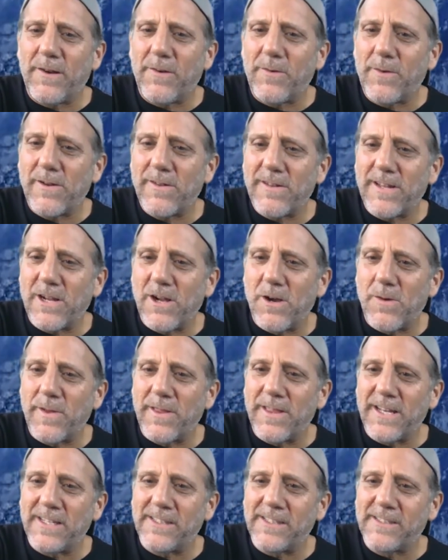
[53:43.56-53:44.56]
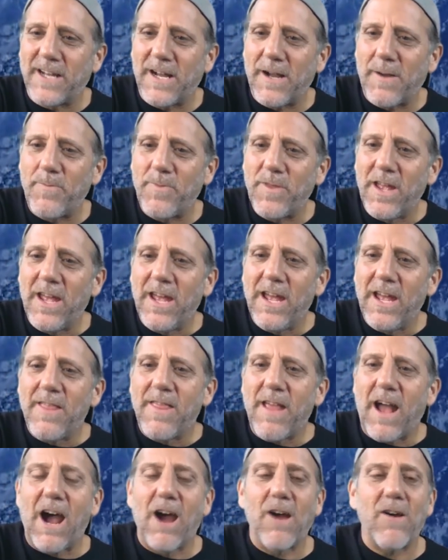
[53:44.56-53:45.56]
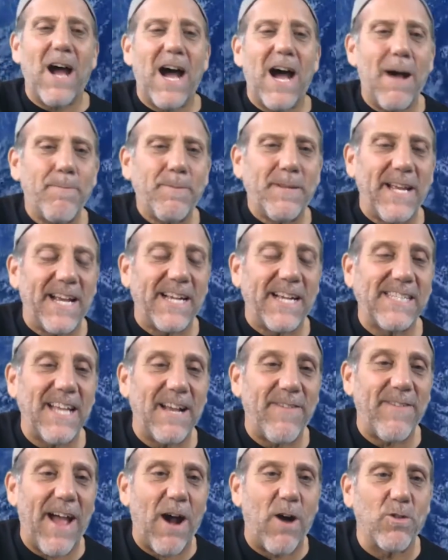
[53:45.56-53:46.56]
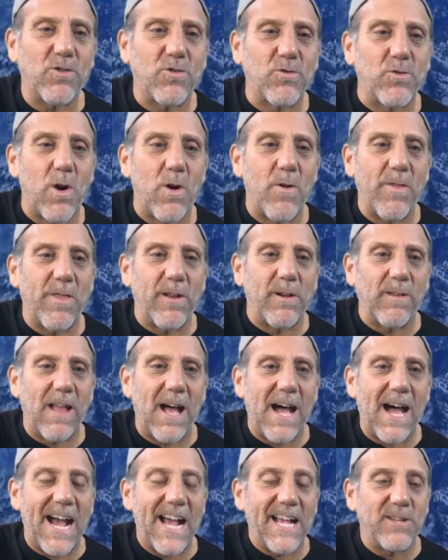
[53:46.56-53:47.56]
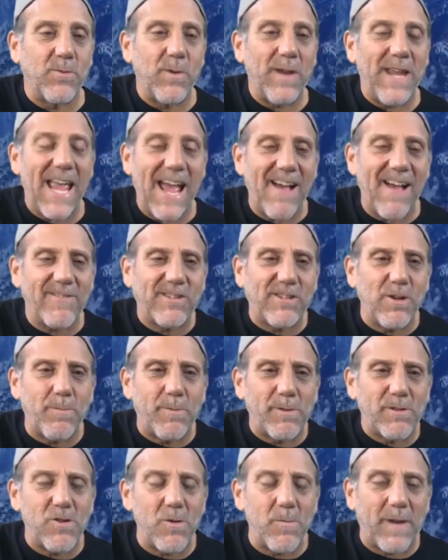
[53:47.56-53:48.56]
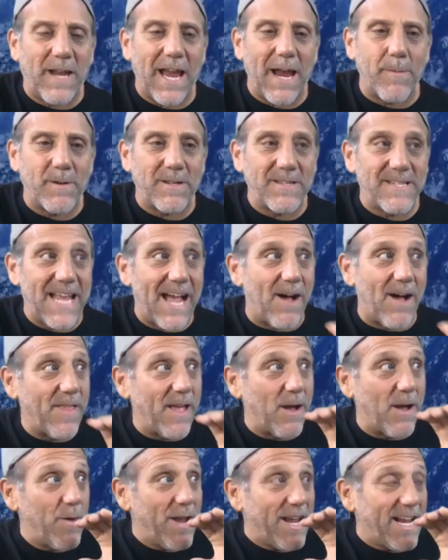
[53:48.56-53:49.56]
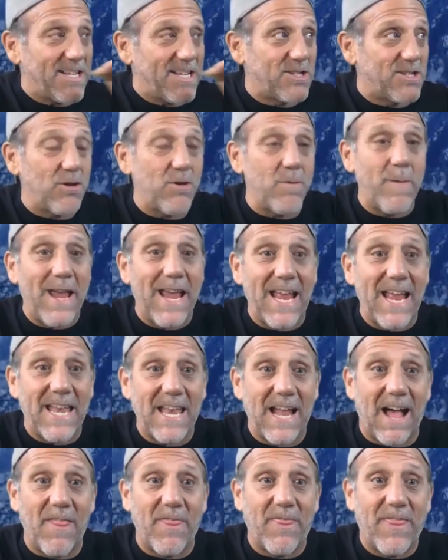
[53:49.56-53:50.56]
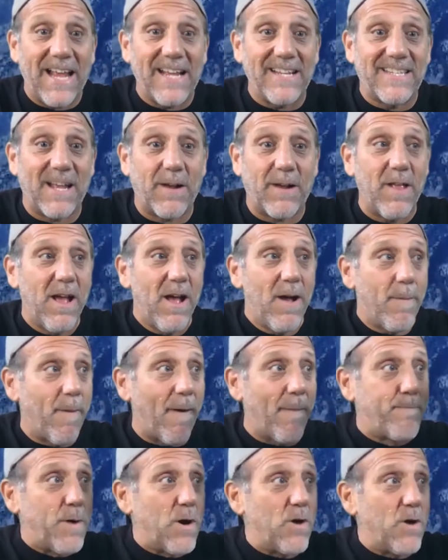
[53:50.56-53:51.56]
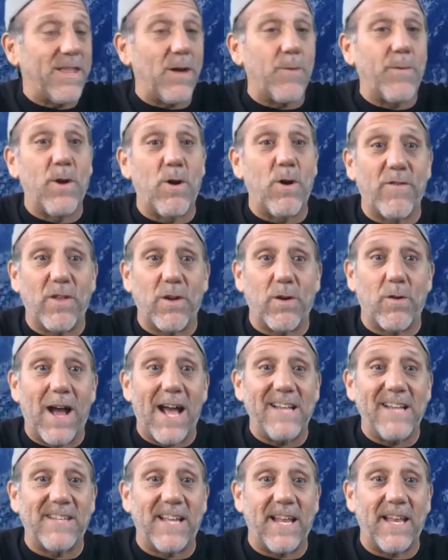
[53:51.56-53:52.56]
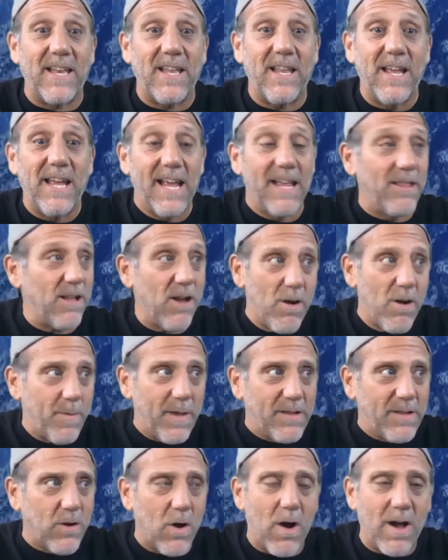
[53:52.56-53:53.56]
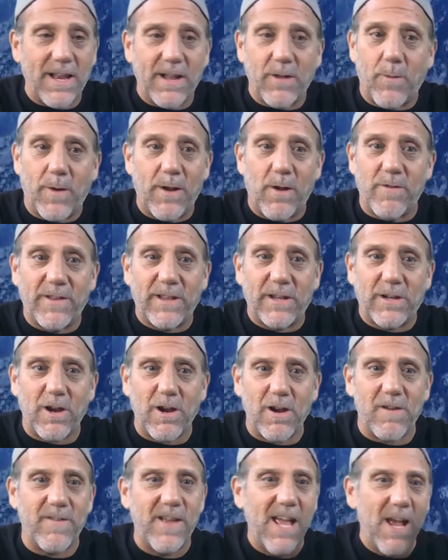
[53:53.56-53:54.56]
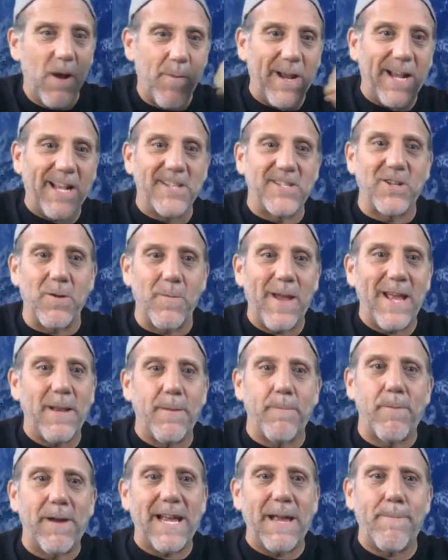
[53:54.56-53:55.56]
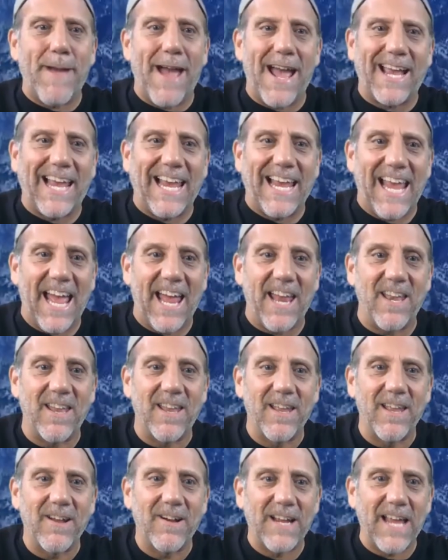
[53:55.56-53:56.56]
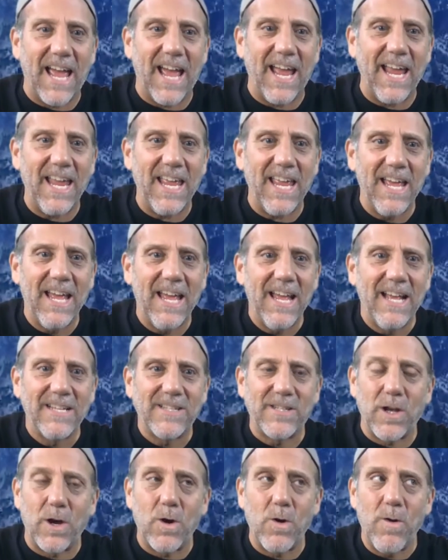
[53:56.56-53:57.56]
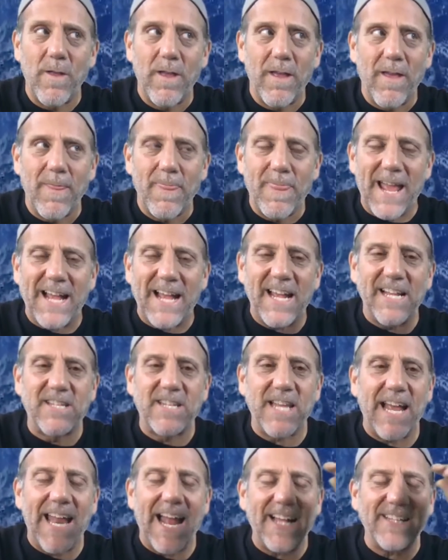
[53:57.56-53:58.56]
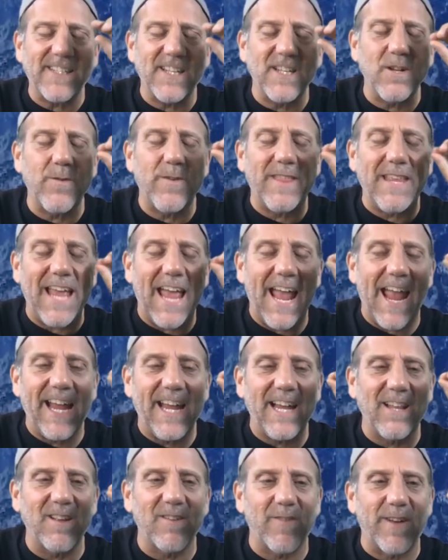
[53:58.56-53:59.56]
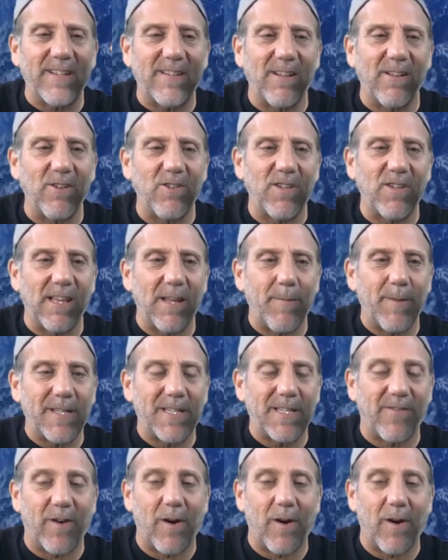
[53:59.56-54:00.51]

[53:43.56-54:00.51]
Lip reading: are they going with this? Our optics have outgrown their lives. We have super zoom cameras now that we can zoom in on things that, well, a boat that went over the horizon, it's gone. It went over the curve. We could zoom in and bring it back again. Okay. So that it has to do with the angular resolution limits of our